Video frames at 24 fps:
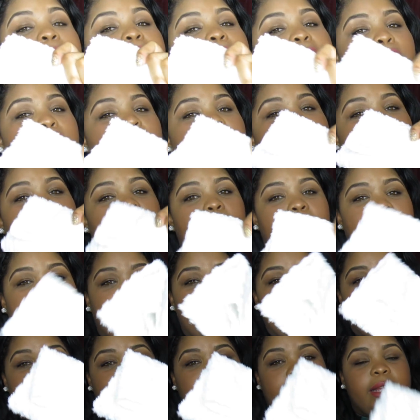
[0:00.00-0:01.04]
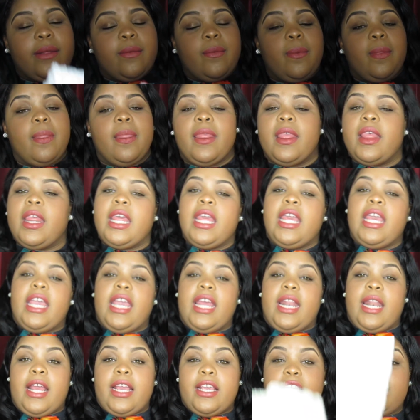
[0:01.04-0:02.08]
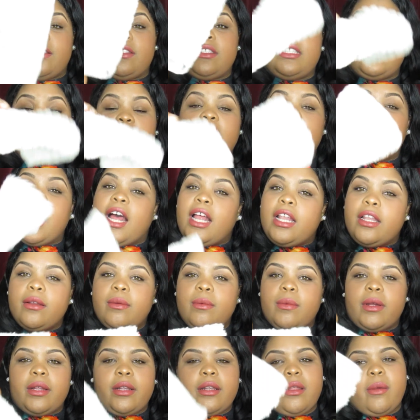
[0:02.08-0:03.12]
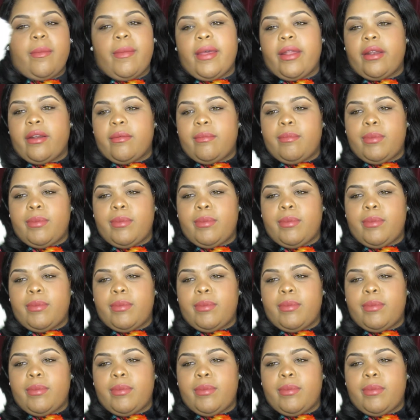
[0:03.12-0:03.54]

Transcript: for my body, and I use the color one, no matter